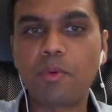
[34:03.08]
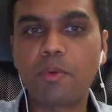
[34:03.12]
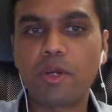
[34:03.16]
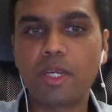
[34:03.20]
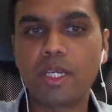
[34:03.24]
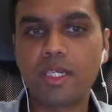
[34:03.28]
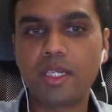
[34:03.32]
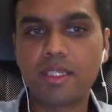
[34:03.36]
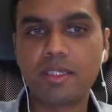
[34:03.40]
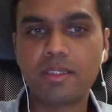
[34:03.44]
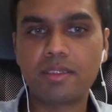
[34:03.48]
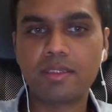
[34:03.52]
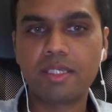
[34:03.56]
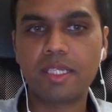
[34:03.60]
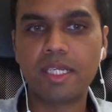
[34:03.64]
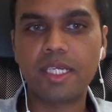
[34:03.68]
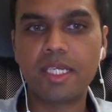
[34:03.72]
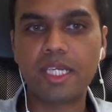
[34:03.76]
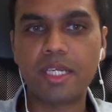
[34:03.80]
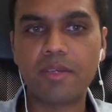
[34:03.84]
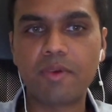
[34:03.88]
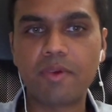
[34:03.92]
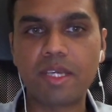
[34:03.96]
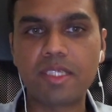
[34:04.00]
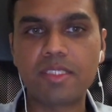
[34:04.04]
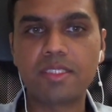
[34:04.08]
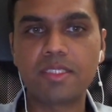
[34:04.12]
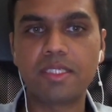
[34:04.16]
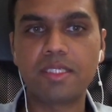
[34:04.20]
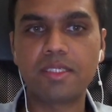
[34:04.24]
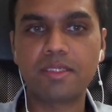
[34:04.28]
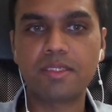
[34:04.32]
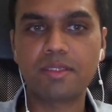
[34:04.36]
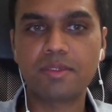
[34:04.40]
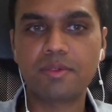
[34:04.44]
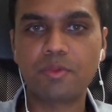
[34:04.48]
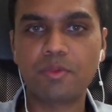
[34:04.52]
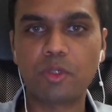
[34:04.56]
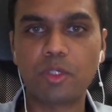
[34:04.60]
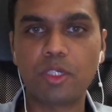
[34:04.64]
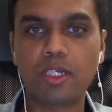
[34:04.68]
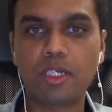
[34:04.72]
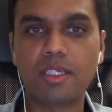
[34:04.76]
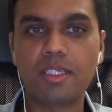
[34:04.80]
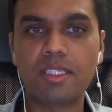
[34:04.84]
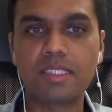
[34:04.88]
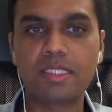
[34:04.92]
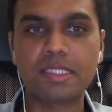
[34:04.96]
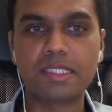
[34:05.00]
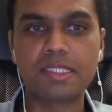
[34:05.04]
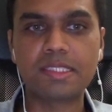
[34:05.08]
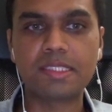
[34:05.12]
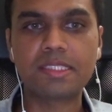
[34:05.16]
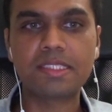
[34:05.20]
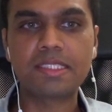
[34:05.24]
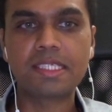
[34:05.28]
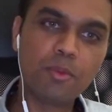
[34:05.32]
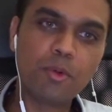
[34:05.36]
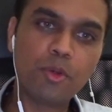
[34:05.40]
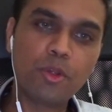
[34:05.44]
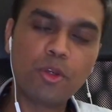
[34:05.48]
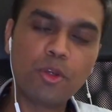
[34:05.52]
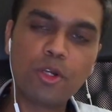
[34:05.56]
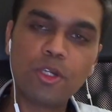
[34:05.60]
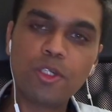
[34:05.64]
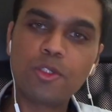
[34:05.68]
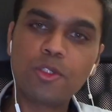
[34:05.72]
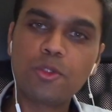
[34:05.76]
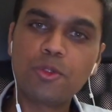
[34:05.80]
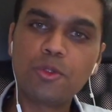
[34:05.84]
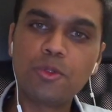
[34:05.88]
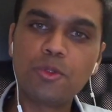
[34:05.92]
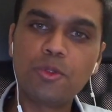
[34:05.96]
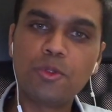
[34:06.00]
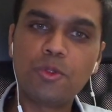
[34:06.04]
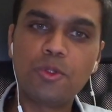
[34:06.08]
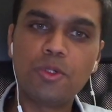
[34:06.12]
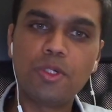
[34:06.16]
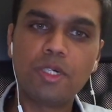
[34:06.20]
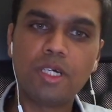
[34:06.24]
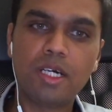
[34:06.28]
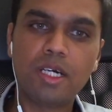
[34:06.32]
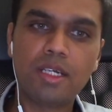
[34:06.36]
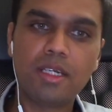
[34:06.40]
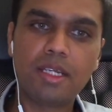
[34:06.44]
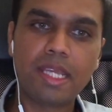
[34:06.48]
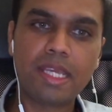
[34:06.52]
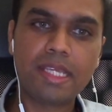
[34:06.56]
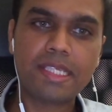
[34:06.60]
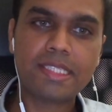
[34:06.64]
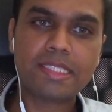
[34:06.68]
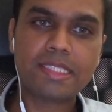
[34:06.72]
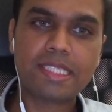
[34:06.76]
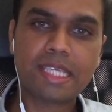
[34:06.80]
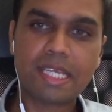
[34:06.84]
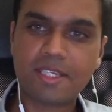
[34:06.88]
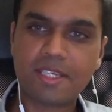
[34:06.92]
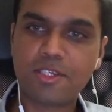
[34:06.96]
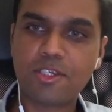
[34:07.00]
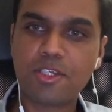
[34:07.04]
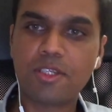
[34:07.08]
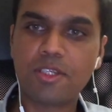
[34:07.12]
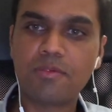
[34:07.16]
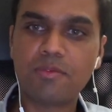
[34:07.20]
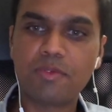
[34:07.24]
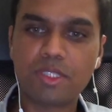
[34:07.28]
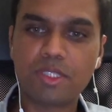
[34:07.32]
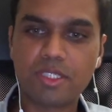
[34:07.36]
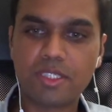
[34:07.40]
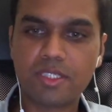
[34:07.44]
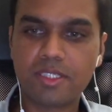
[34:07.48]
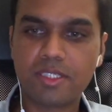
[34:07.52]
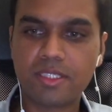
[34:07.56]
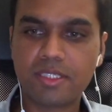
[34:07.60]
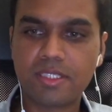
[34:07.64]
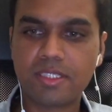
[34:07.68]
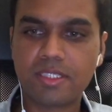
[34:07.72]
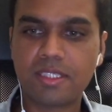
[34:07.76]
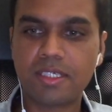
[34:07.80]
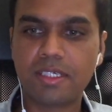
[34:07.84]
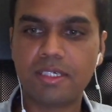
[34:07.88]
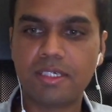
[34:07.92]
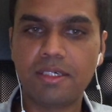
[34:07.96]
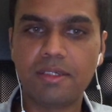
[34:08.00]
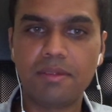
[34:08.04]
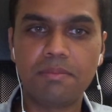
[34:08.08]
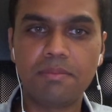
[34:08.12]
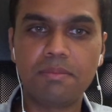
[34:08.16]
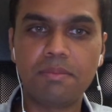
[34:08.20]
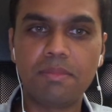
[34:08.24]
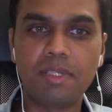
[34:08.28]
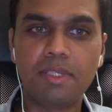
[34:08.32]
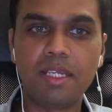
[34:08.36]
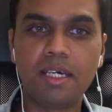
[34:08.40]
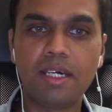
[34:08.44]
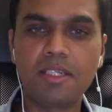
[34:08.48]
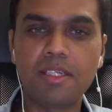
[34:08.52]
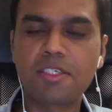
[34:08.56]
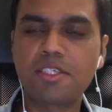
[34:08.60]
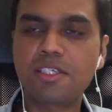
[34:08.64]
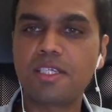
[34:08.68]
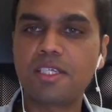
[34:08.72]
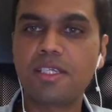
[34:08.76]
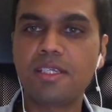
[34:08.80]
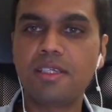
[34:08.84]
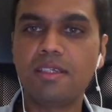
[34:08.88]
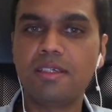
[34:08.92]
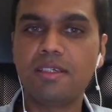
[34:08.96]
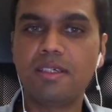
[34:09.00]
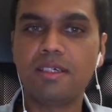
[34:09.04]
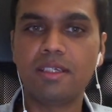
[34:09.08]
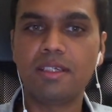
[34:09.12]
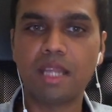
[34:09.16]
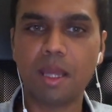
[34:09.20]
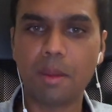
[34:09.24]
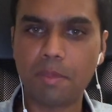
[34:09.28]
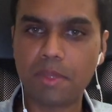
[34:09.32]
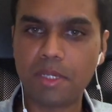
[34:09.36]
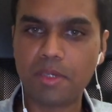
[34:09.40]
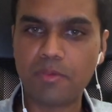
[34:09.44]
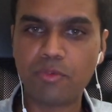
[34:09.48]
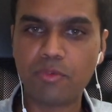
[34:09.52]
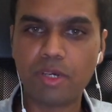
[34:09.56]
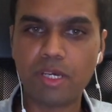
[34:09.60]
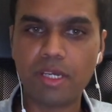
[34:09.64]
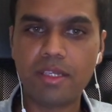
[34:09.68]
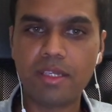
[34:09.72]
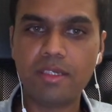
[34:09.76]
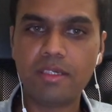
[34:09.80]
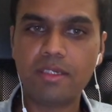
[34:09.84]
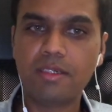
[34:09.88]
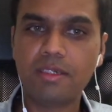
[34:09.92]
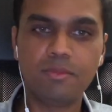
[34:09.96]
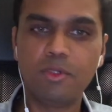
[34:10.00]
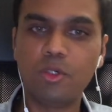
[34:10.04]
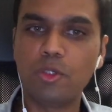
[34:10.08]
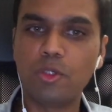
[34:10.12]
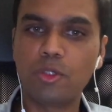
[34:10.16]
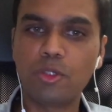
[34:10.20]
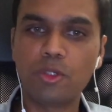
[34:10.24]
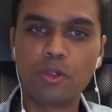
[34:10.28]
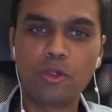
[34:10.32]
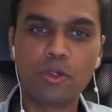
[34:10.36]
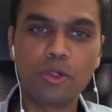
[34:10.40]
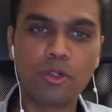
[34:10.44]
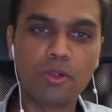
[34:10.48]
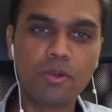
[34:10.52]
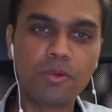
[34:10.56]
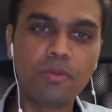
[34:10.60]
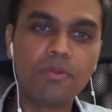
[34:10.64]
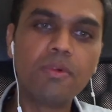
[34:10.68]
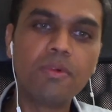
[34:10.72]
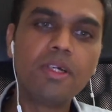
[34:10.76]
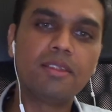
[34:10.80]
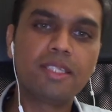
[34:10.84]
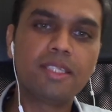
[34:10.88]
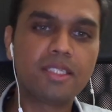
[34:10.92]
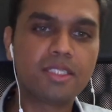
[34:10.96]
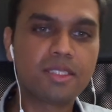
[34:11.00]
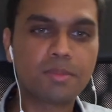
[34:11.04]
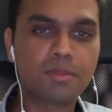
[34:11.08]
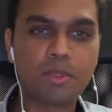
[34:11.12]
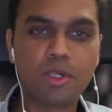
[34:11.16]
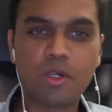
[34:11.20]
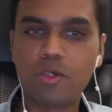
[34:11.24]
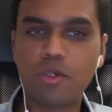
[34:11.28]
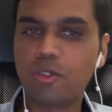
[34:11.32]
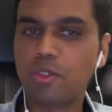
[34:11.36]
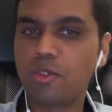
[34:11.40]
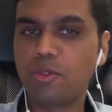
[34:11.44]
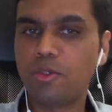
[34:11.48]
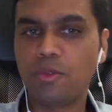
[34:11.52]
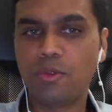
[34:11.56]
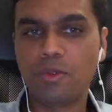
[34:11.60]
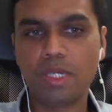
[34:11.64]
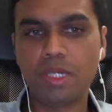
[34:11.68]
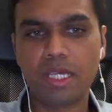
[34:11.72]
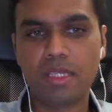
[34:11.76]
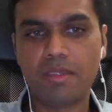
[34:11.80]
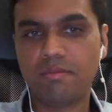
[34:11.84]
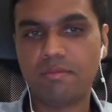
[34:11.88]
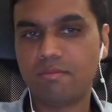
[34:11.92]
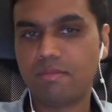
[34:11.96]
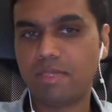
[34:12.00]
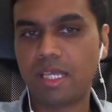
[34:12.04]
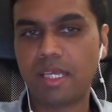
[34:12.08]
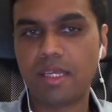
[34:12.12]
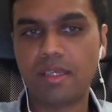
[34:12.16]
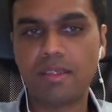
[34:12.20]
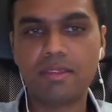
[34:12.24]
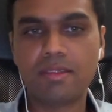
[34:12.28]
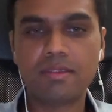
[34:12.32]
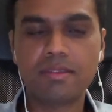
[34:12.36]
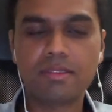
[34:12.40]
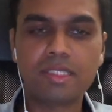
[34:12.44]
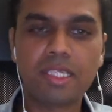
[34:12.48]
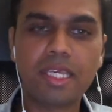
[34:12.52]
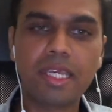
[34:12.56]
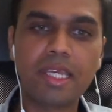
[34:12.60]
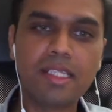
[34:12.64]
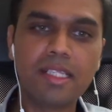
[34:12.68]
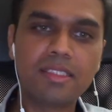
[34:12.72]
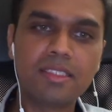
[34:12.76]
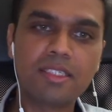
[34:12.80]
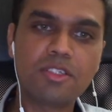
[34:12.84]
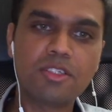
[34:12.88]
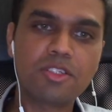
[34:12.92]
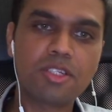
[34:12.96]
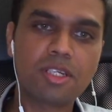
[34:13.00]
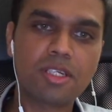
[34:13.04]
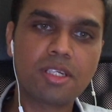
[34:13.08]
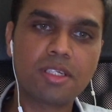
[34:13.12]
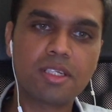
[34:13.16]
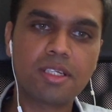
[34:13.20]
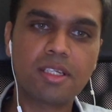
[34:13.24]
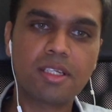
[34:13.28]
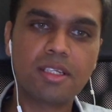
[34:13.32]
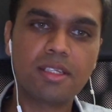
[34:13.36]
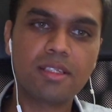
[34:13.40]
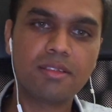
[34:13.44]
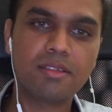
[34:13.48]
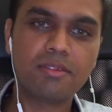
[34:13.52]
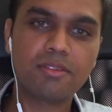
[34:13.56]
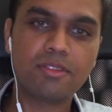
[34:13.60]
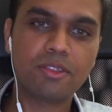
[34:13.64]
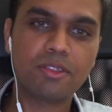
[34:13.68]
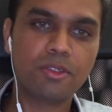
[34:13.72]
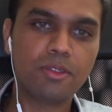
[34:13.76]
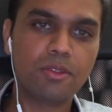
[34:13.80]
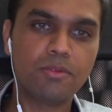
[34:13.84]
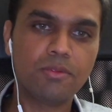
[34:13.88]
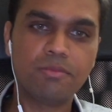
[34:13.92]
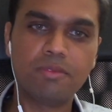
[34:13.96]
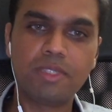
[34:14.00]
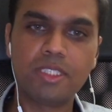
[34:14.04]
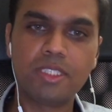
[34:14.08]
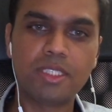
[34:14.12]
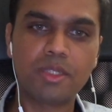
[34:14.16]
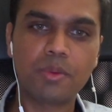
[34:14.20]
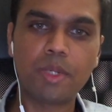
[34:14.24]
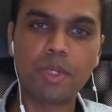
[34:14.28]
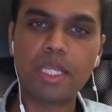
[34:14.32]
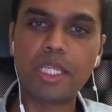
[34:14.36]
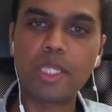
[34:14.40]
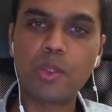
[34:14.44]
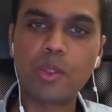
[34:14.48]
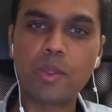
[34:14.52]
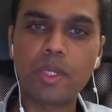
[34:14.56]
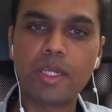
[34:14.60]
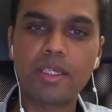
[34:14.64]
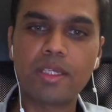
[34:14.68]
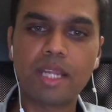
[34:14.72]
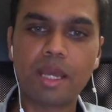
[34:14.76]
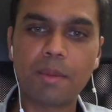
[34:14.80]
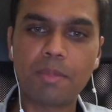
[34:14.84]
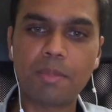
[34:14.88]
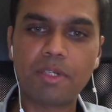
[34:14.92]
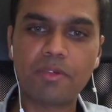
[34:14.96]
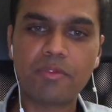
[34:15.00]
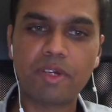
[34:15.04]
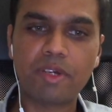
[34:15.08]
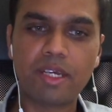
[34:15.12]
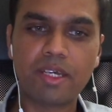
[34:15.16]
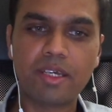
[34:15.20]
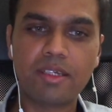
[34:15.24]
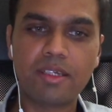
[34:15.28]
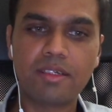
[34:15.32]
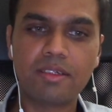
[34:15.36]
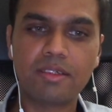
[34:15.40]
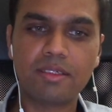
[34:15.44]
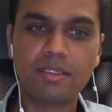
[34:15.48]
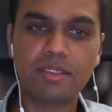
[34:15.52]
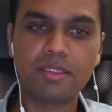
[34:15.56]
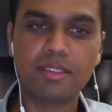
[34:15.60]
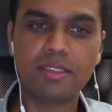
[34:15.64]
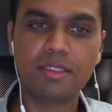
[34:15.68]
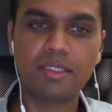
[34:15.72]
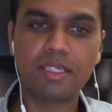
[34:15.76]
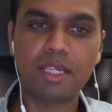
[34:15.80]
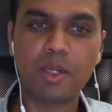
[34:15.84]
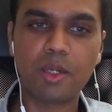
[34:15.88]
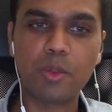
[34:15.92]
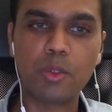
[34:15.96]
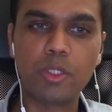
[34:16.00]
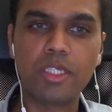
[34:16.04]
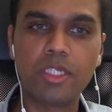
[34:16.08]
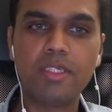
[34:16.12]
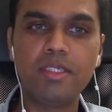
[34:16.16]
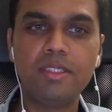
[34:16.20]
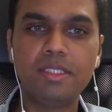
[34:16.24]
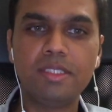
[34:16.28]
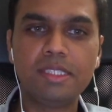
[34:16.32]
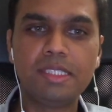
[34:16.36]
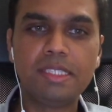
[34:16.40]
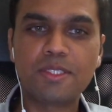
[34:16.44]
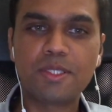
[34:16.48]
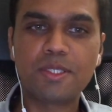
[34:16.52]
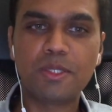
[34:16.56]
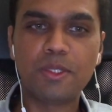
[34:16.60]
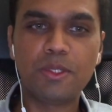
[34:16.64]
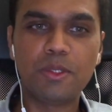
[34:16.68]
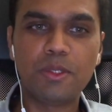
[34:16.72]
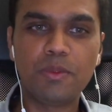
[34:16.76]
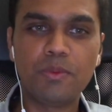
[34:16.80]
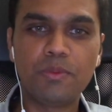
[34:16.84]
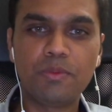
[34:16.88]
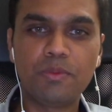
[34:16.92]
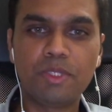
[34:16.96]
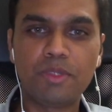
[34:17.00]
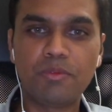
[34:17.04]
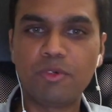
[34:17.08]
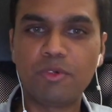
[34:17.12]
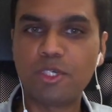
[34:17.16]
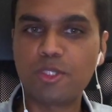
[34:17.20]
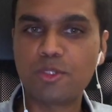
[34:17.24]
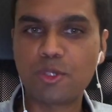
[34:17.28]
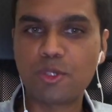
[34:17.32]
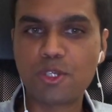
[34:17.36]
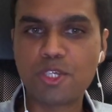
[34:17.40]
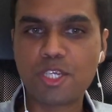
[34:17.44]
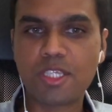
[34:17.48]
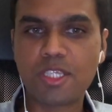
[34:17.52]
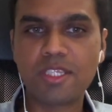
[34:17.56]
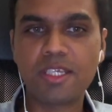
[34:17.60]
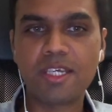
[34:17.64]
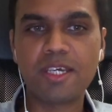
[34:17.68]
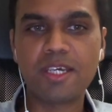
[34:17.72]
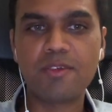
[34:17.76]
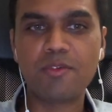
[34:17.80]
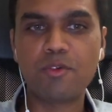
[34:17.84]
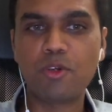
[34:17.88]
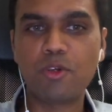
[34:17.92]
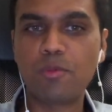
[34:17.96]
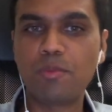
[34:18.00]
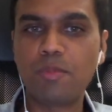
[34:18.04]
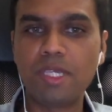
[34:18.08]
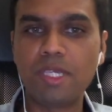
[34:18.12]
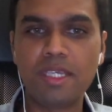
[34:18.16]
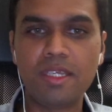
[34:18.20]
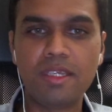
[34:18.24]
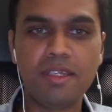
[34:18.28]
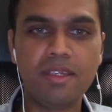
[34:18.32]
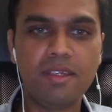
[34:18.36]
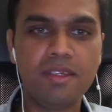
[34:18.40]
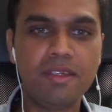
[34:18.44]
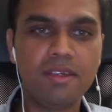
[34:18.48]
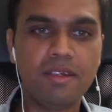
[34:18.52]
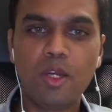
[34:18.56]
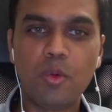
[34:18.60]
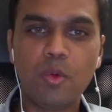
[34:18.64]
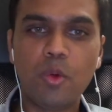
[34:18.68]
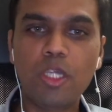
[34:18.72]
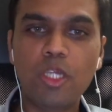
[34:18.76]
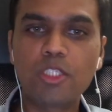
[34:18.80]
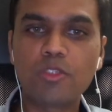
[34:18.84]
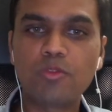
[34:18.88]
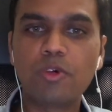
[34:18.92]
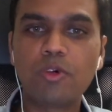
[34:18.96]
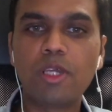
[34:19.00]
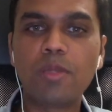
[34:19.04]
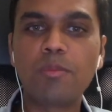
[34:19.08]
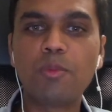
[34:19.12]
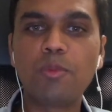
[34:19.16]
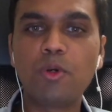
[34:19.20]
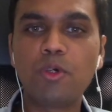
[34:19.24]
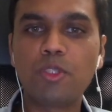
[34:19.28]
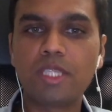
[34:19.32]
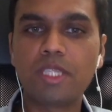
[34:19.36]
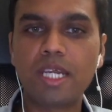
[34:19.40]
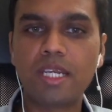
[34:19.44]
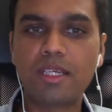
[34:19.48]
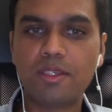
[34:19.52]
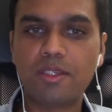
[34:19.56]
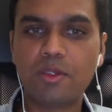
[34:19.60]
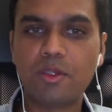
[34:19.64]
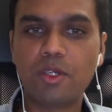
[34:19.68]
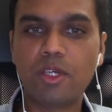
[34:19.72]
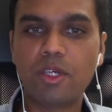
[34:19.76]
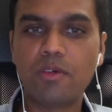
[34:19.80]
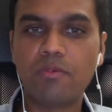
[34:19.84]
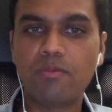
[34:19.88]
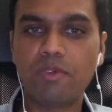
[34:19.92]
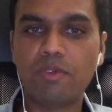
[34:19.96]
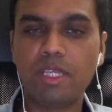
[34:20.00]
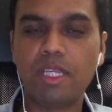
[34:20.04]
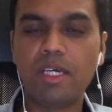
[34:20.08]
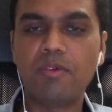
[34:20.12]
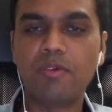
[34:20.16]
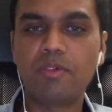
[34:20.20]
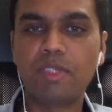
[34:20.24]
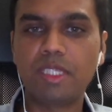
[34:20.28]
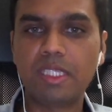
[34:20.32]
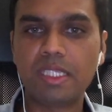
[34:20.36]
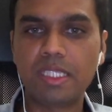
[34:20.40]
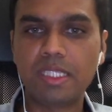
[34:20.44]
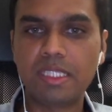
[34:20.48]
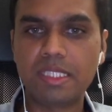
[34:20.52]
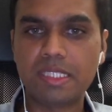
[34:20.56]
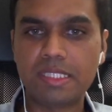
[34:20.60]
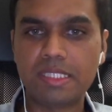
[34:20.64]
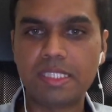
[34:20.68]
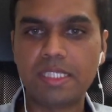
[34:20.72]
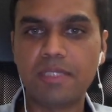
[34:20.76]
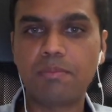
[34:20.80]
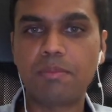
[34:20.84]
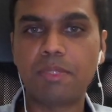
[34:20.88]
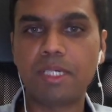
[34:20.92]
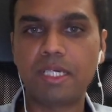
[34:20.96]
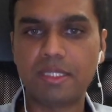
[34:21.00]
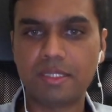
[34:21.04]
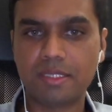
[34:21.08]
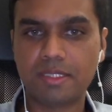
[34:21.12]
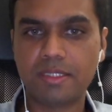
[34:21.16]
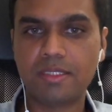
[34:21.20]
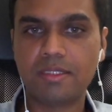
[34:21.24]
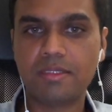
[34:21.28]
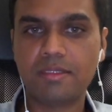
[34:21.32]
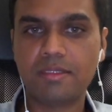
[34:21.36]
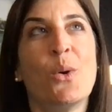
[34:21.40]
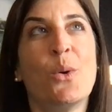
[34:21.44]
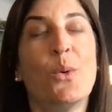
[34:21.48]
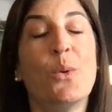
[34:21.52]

point and great advice there for our listeners. Moving on to our next section, which is largely a rapid fire, more to know things about you and like sales in general. So it's a very quick rapid fire round here. So the first question there would be, what's one book that you have loved in the recent past?